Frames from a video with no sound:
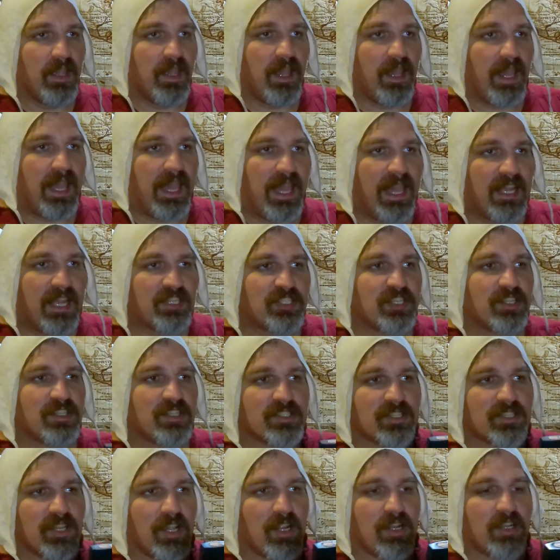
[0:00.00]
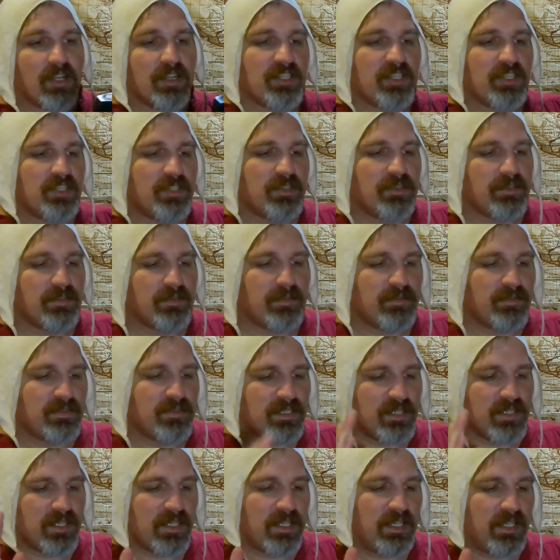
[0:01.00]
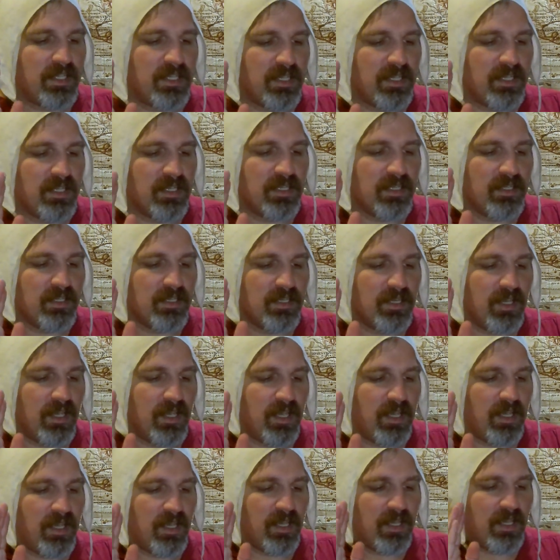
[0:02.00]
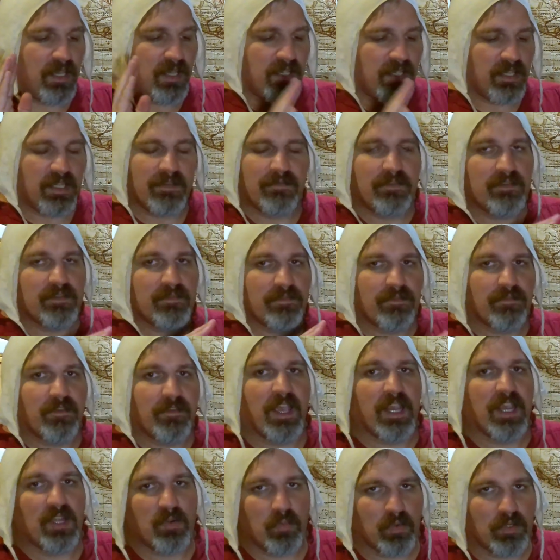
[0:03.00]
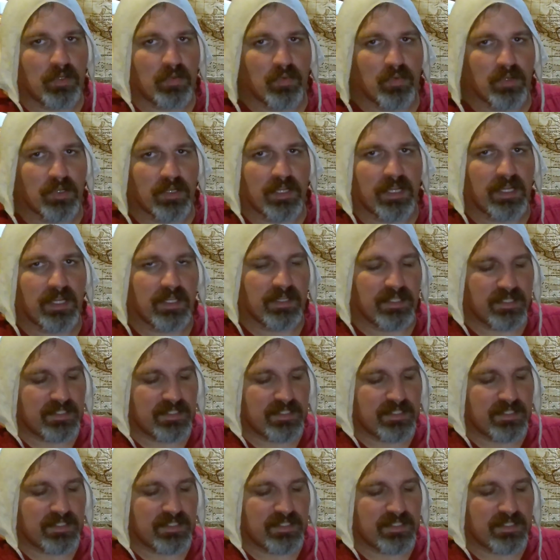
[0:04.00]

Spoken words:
Hatchets are used in even fine woodworking.